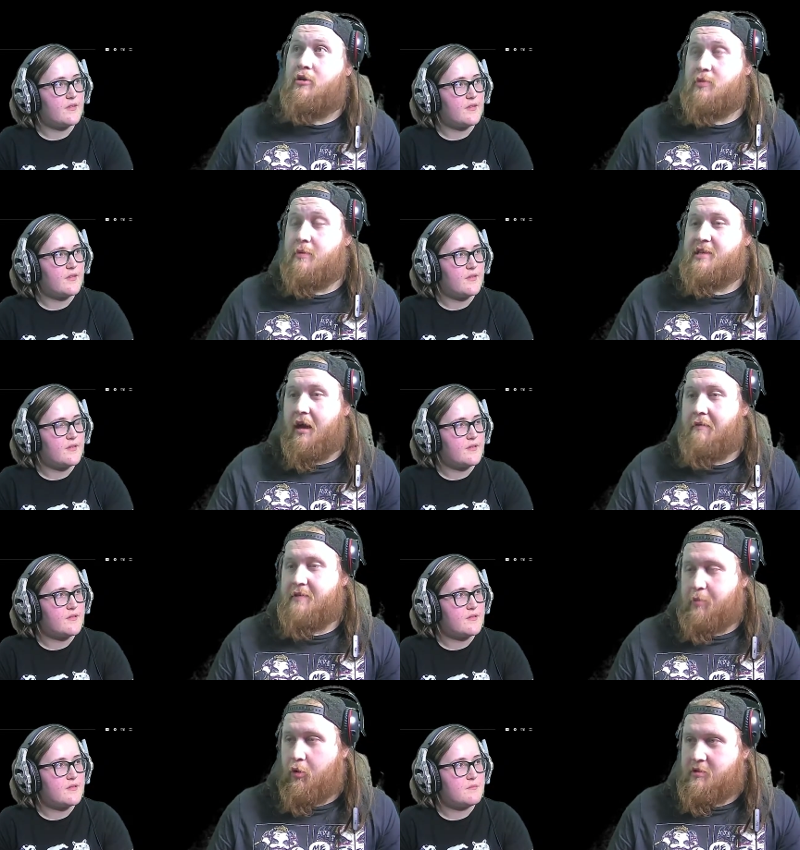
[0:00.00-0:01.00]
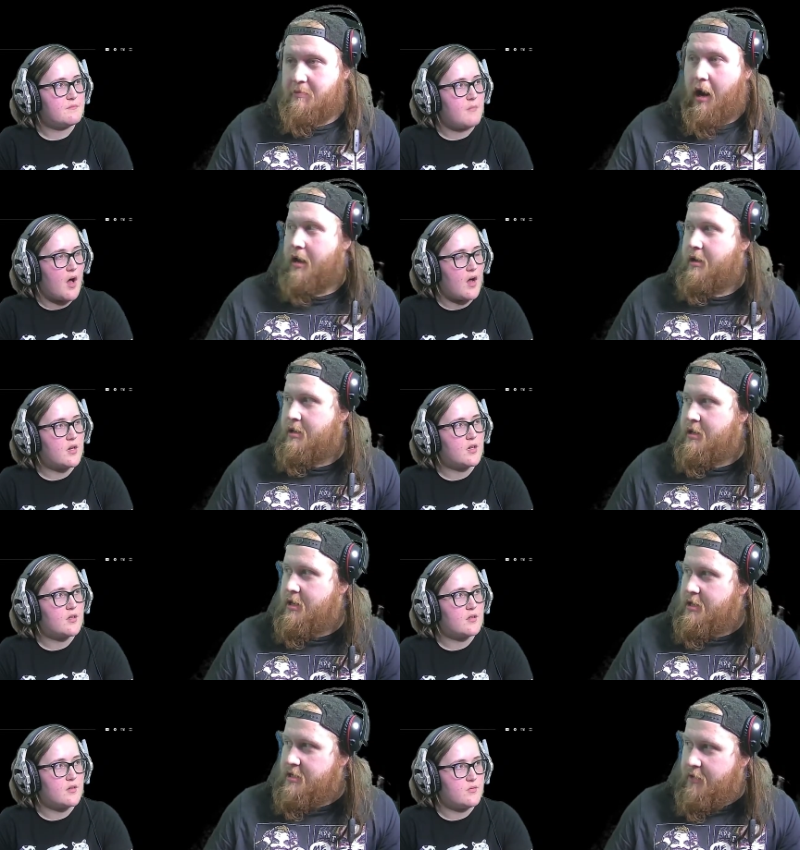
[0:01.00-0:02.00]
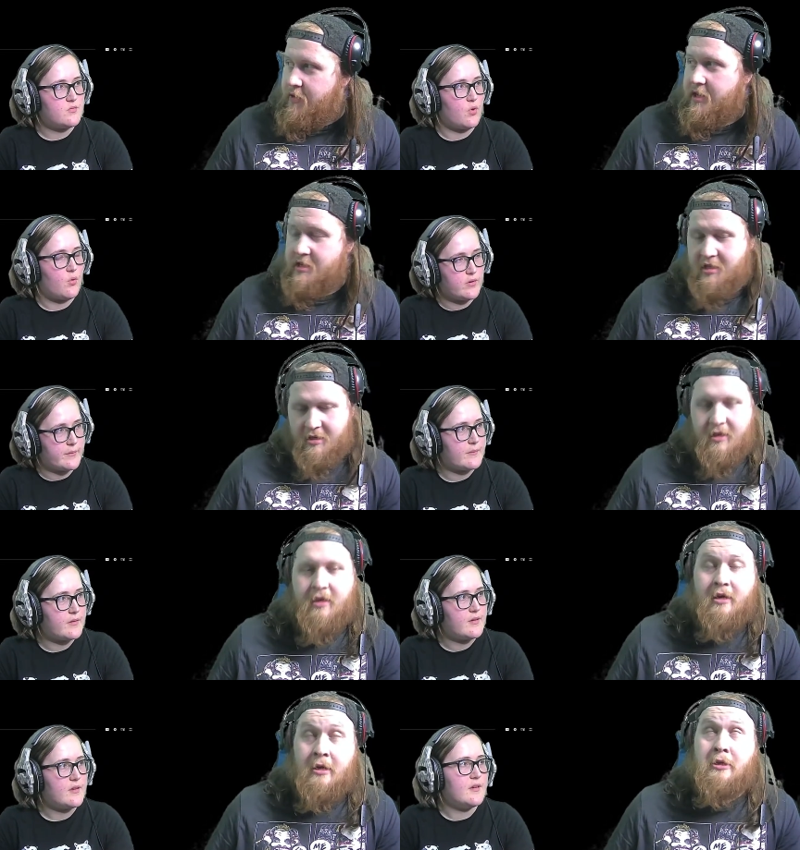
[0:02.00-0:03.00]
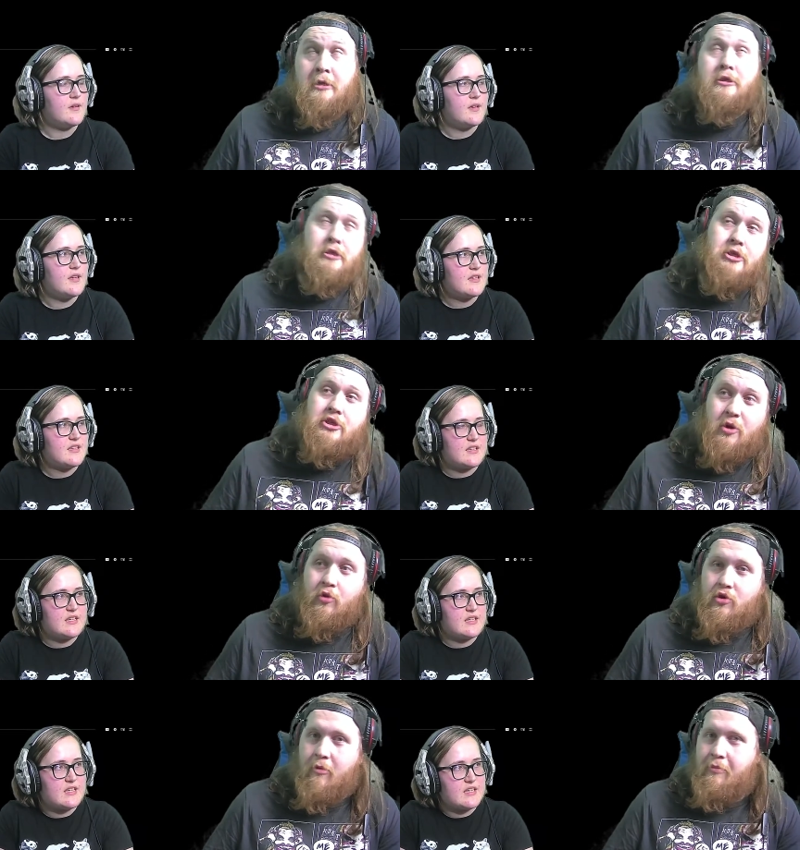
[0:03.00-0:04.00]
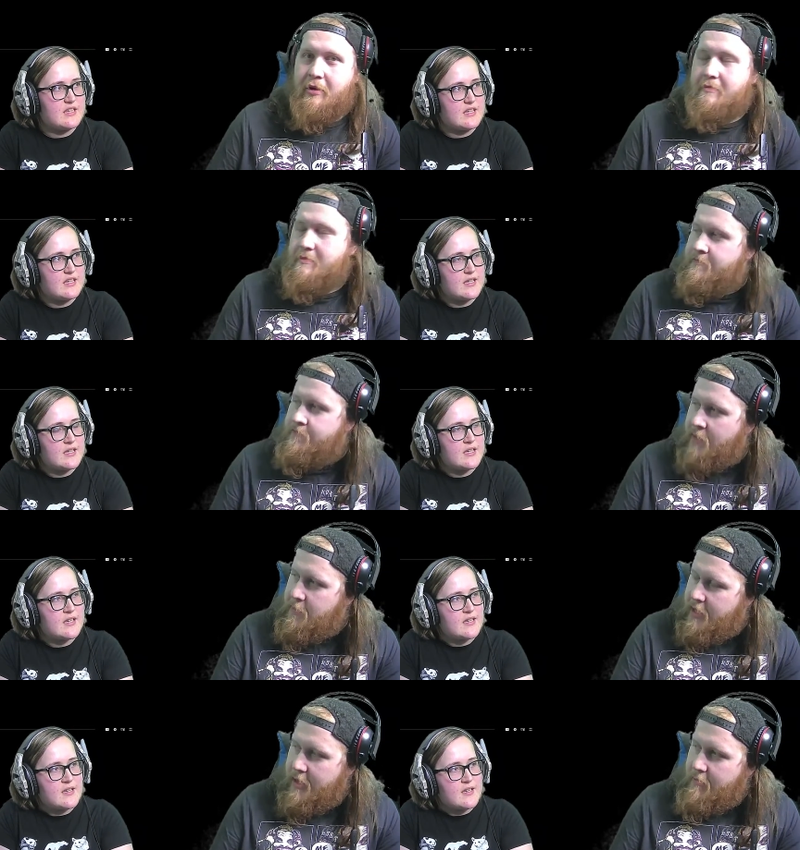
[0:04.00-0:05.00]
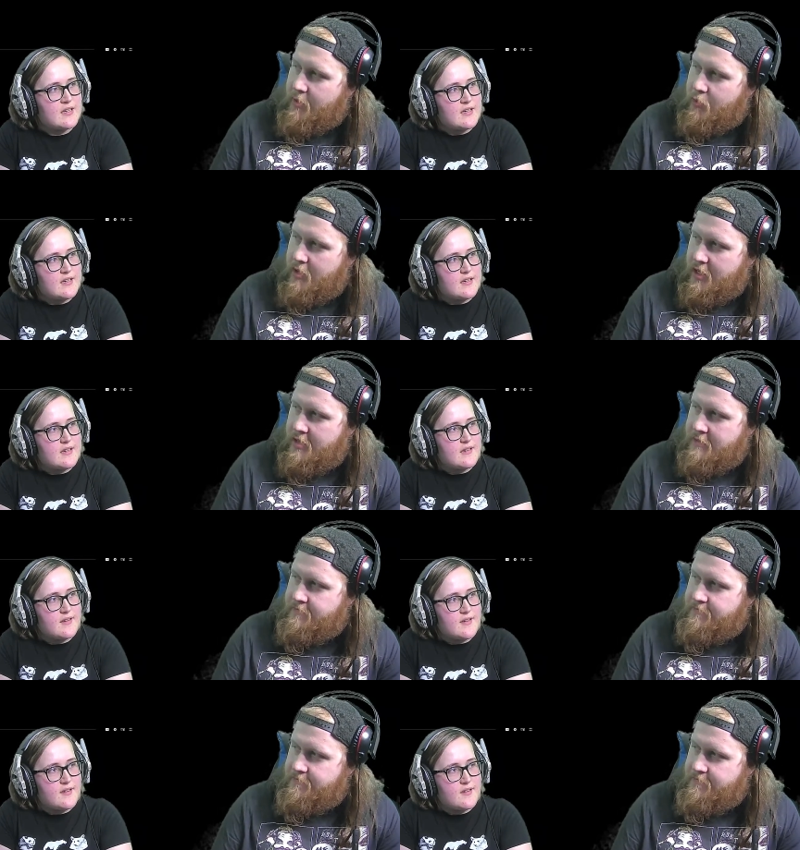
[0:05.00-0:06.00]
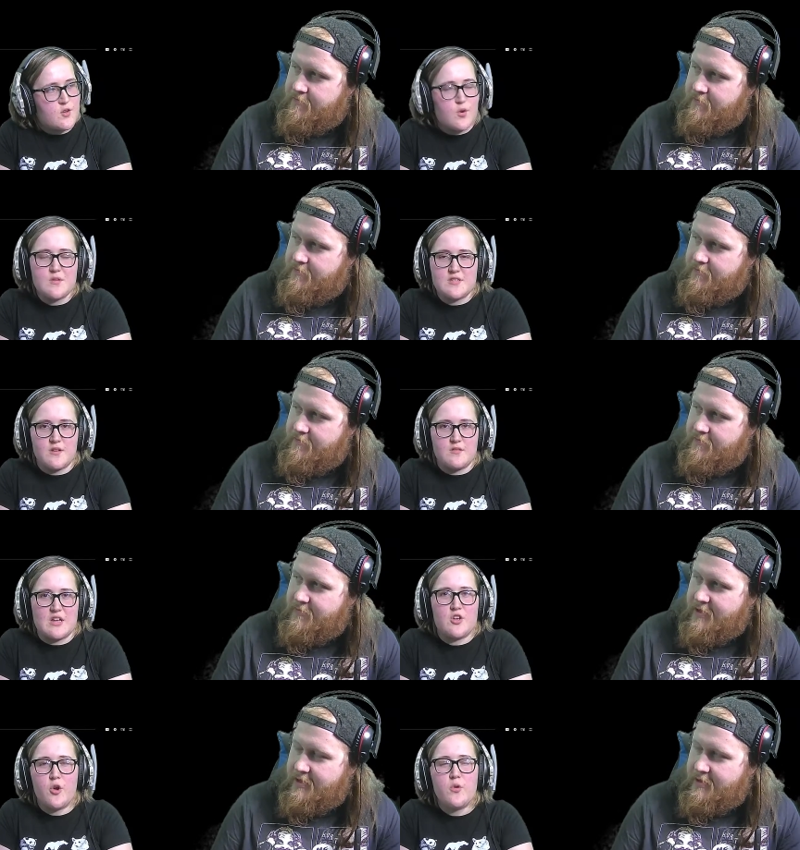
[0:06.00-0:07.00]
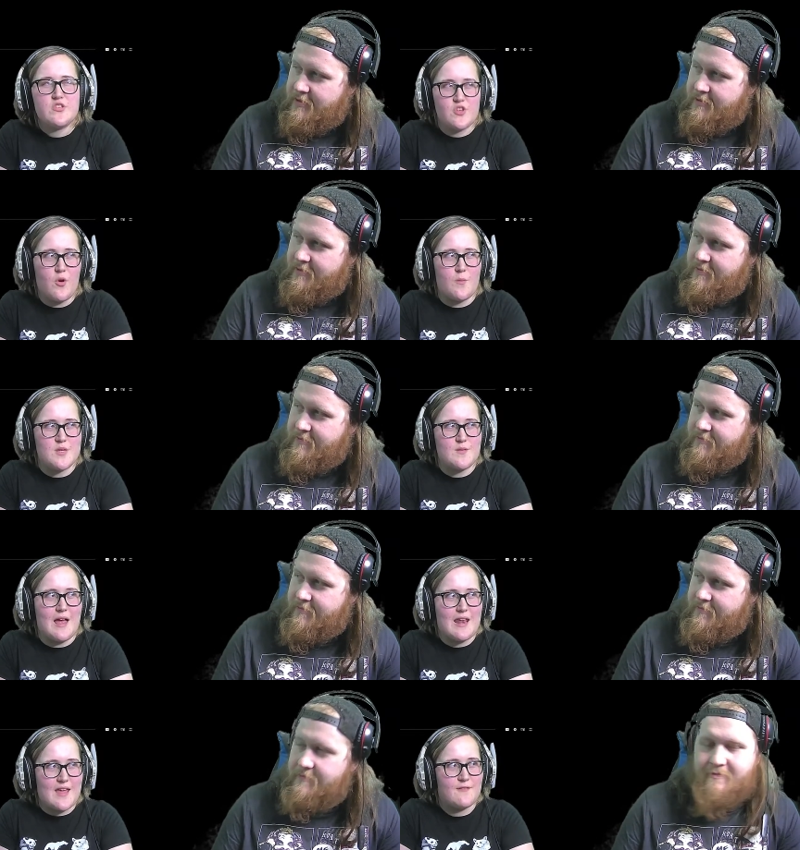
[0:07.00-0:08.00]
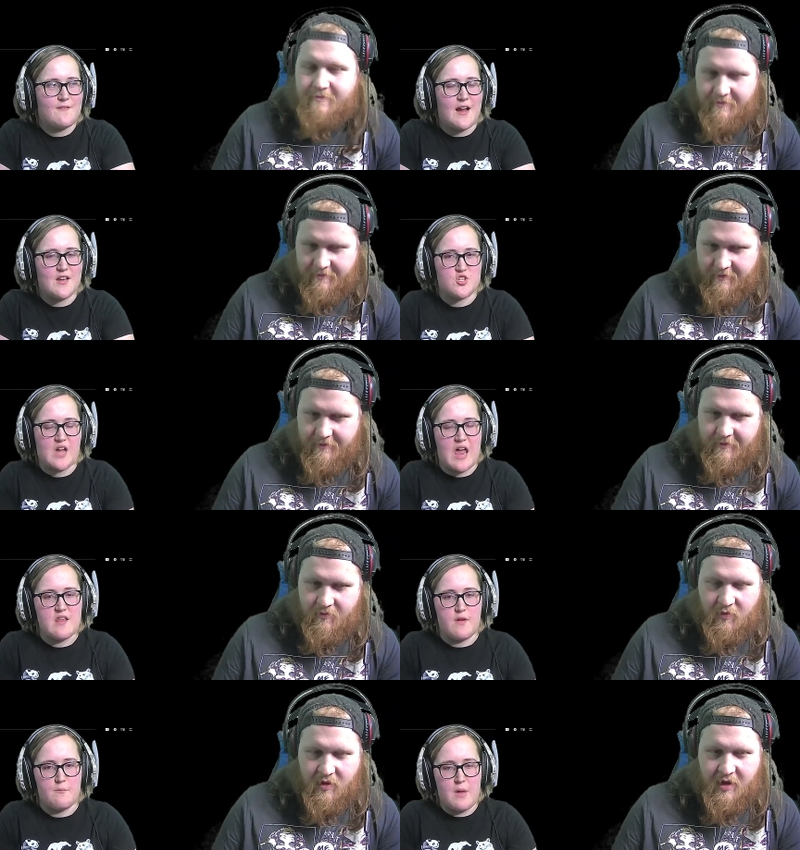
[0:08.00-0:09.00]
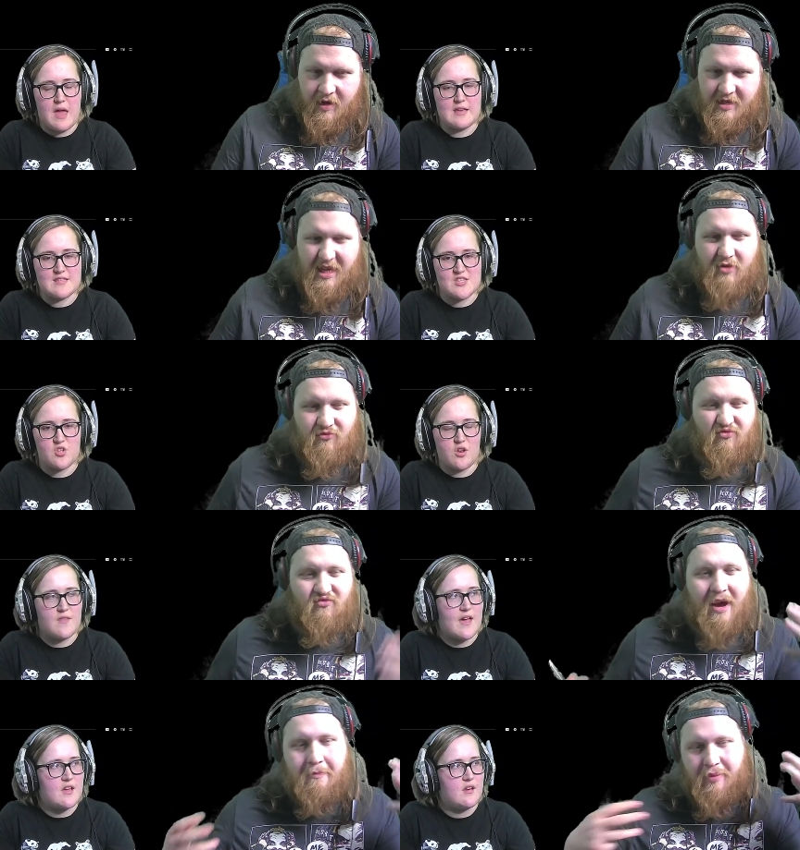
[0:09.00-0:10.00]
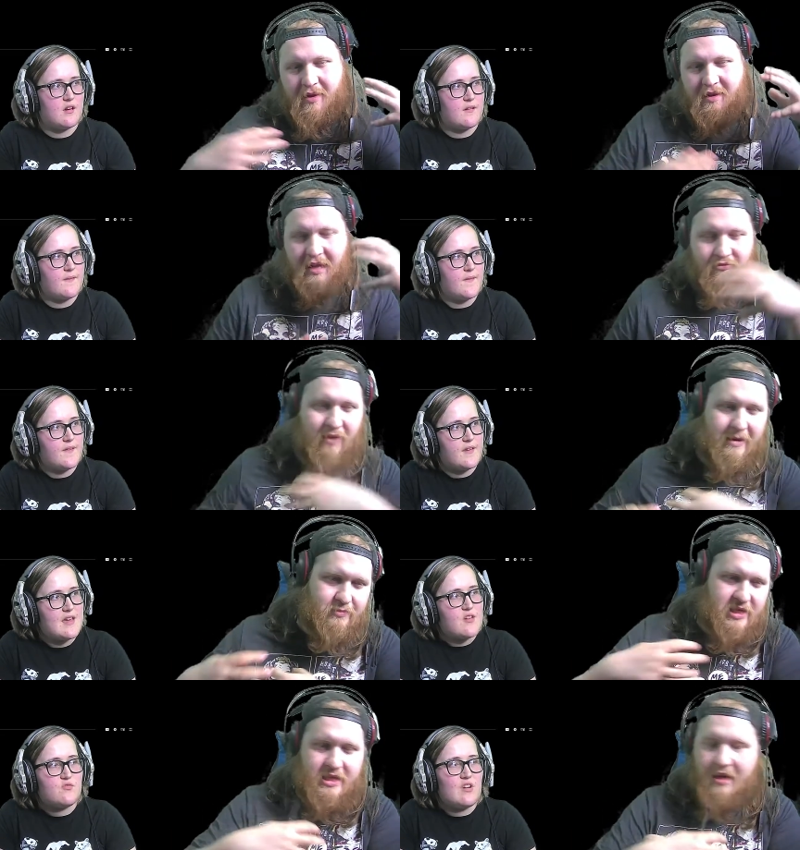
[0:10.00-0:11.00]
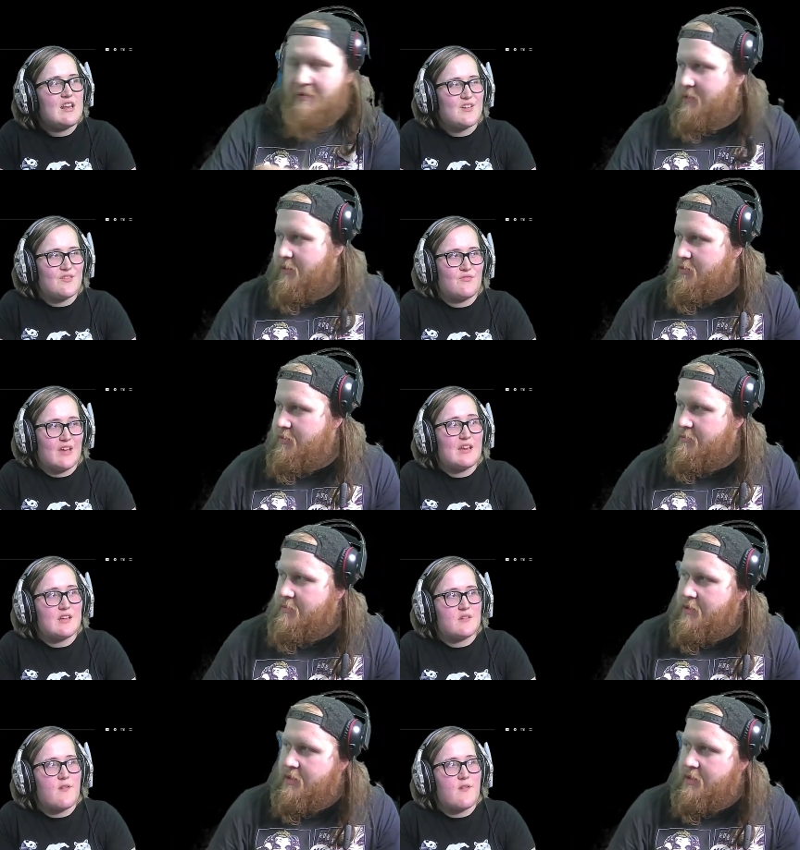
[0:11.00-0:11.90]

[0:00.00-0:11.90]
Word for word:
Speaker 1: to himself. He spoke to Marc, Marc and then he suited up and he became Moon Knight
Speaker 2: cool suit and cool suit up as well. I like the fact that it just kind of appears. It's not Wrap, like you know,
Speaker 1: like wraps Really convenient.
Speaker 2: If I